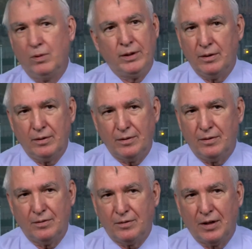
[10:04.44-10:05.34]
when
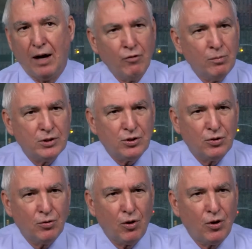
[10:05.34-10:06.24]
governments are
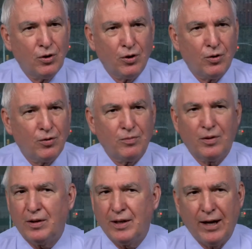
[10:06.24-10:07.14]
no longer
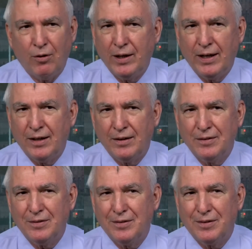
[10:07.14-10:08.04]

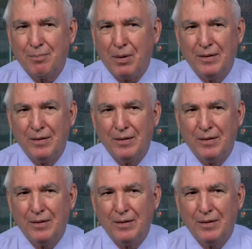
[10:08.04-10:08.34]
carrying the,